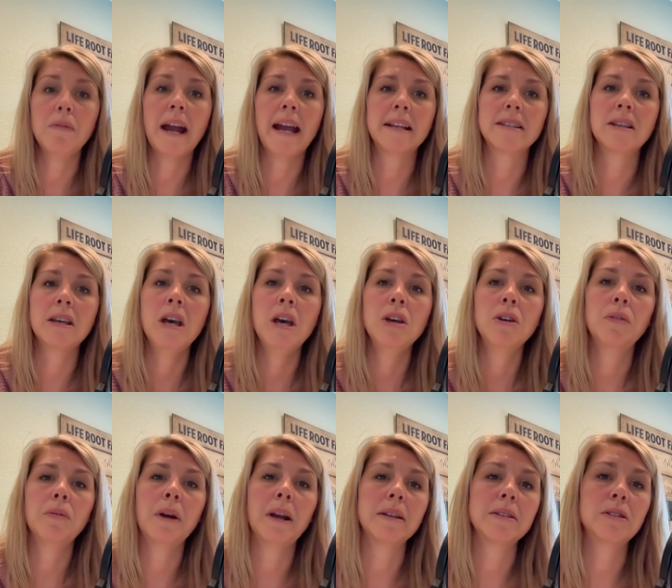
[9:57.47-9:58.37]
Correct,
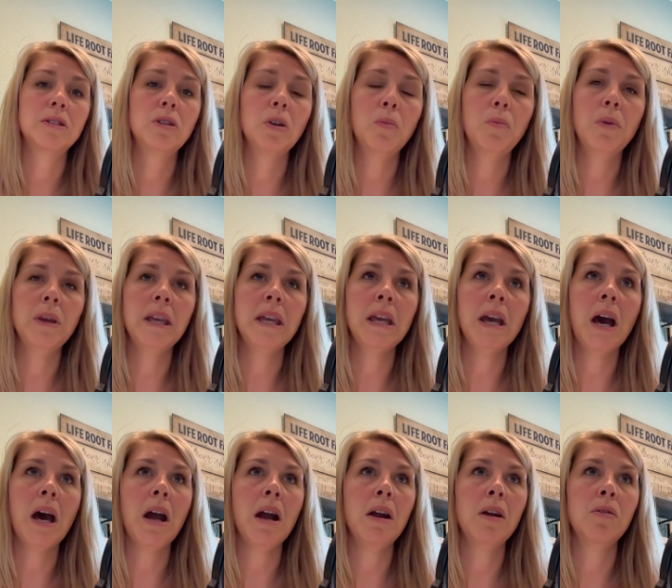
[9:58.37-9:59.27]
correct. So
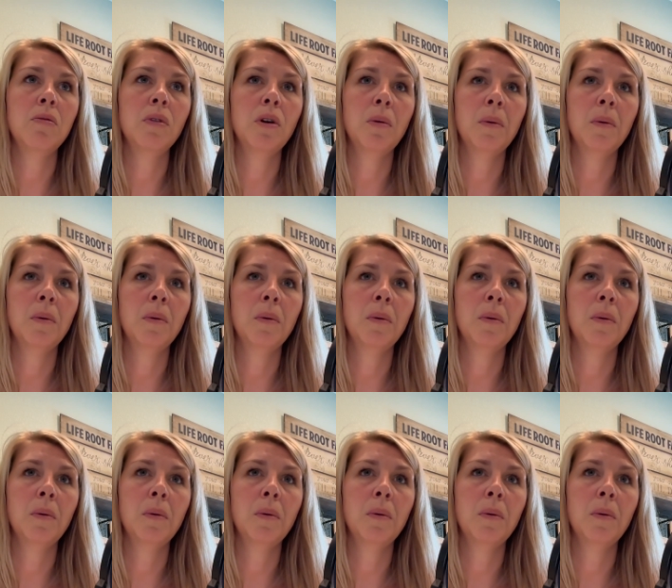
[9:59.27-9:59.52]
we are